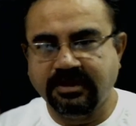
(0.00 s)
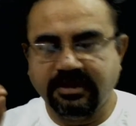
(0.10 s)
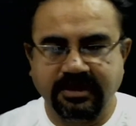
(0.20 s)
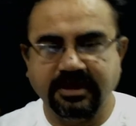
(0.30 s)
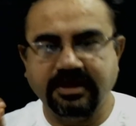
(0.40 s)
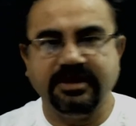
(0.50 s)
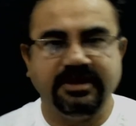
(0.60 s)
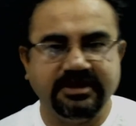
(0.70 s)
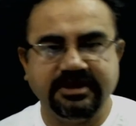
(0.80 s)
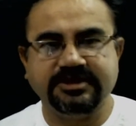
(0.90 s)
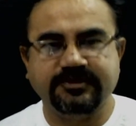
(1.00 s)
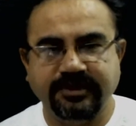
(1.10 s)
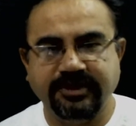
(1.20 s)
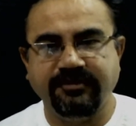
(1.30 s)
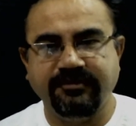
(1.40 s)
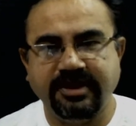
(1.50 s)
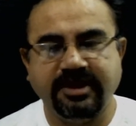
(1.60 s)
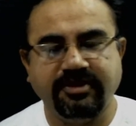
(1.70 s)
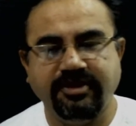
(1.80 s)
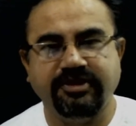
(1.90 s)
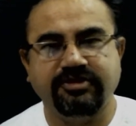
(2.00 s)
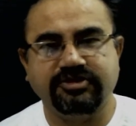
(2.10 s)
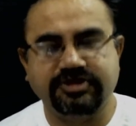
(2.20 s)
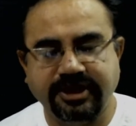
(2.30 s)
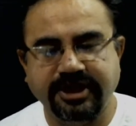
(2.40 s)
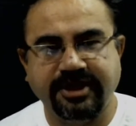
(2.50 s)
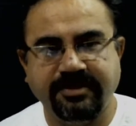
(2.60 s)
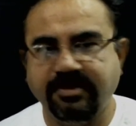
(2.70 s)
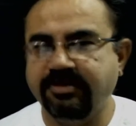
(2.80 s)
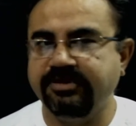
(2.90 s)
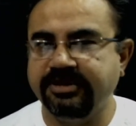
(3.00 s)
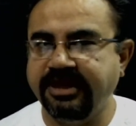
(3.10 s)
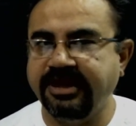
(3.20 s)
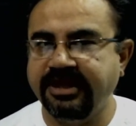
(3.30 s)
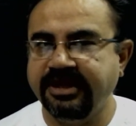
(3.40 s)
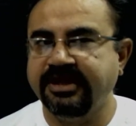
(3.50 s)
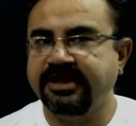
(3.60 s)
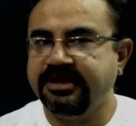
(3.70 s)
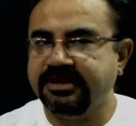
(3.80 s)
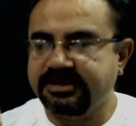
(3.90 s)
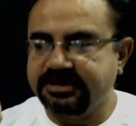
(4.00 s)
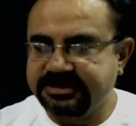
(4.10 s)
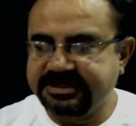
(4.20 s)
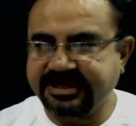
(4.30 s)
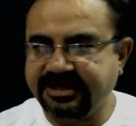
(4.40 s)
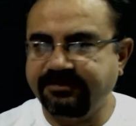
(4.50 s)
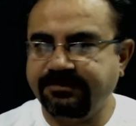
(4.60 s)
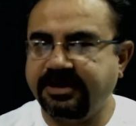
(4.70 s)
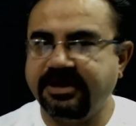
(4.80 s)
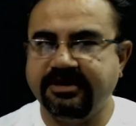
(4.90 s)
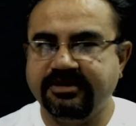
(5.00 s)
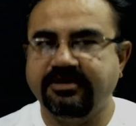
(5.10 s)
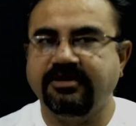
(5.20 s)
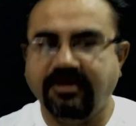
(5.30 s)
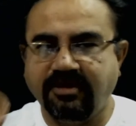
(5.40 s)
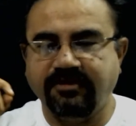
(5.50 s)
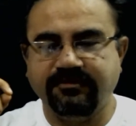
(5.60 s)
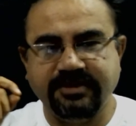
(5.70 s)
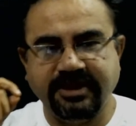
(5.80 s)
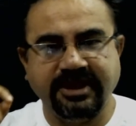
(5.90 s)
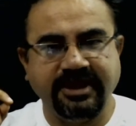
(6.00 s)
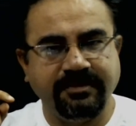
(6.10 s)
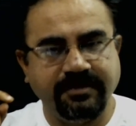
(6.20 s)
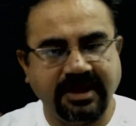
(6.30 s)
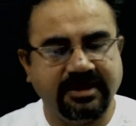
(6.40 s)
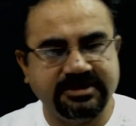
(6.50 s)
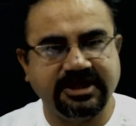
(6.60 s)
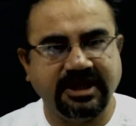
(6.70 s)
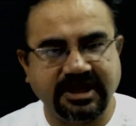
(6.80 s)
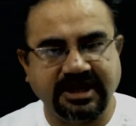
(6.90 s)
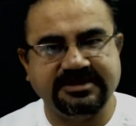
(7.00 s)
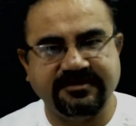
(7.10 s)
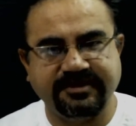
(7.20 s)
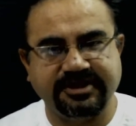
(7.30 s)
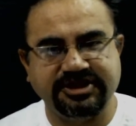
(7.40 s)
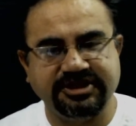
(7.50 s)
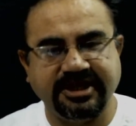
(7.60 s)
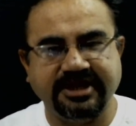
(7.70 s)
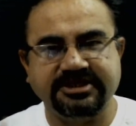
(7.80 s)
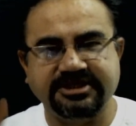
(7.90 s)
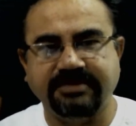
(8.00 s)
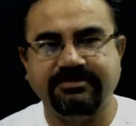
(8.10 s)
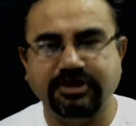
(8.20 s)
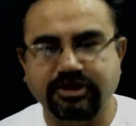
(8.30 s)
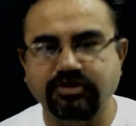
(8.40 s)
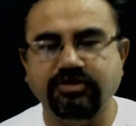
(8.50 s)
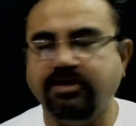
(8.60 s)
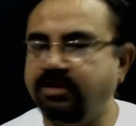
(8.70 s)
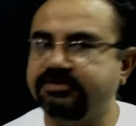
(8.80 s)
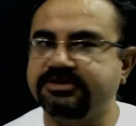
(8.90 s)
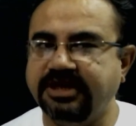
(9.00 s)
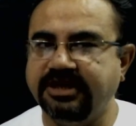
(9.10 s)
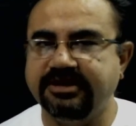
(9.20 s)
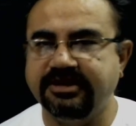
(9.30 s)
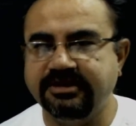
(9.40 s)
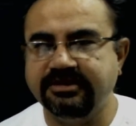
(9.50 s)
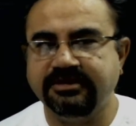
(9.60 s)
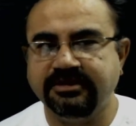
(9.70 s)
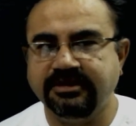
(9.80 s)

Here in this video we are going to study about the second part of the biological classification, that is chapter 2 of standard